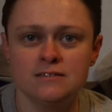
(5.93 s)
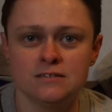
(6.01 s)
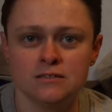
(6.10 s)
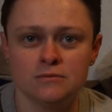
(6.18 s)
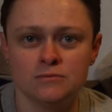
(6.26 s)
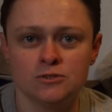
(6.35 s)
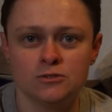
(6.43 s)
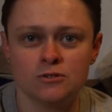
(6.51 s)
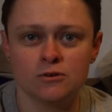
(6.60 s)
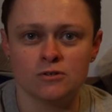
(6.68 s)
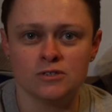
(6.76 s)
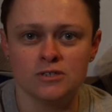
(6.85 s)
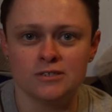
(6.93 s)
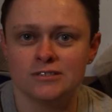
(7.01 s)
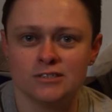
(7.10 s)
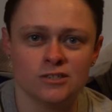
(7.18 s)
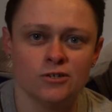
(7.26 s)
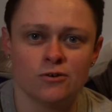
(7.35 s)
I'm currently
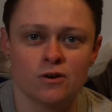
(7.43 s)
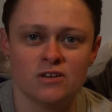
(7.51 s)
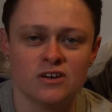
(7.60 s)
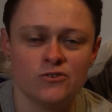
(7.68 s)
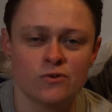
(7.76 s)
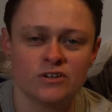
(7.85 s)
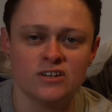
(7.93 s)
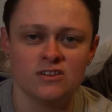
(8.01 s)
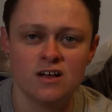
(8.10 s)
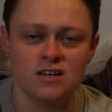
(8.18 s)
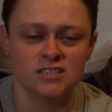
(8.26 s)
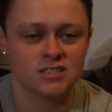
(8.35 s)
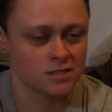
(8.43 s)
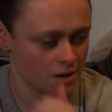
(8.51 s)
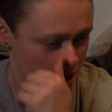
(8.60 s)
taking your online directing class.